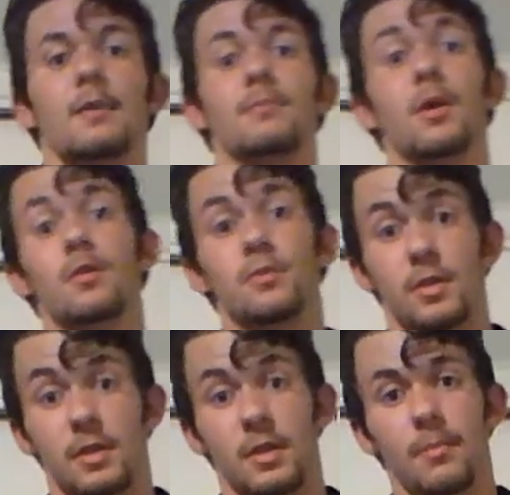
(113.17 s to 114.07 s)
notes are
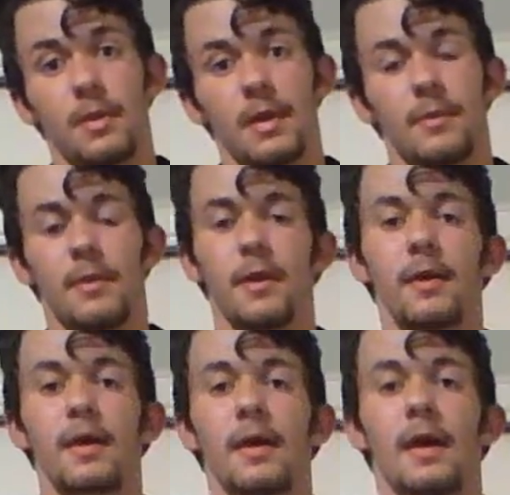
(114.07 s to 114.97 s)
going to be.
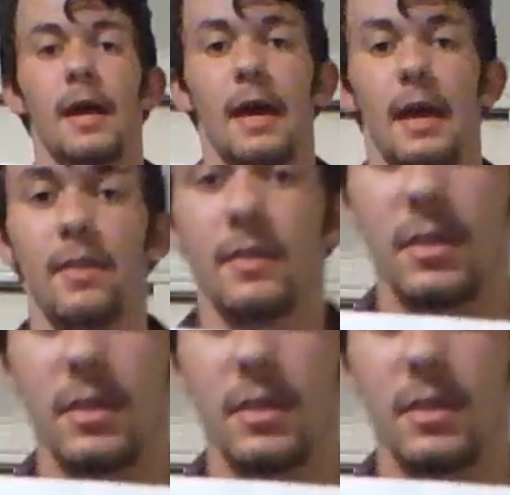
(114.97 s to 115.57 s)
In this